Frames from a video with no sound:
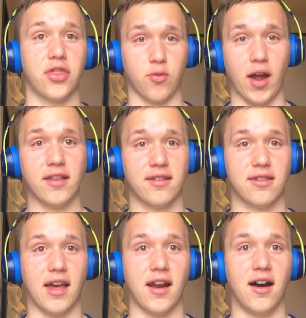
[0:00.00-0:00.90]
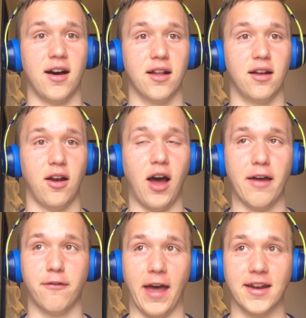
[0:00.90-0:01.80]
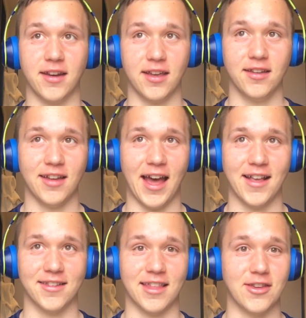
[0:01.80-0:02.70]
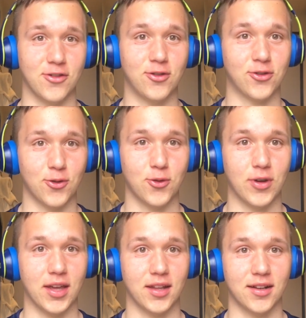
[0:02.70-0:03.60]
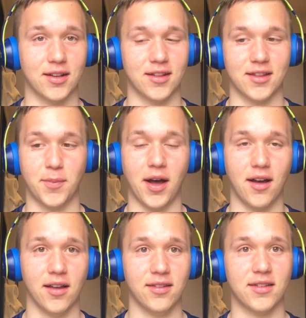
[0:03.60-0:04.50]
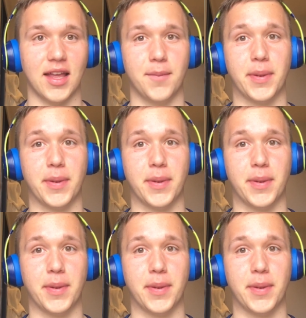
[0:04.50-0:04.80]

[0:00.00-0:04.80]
threats that are life-ending as they used to in the past.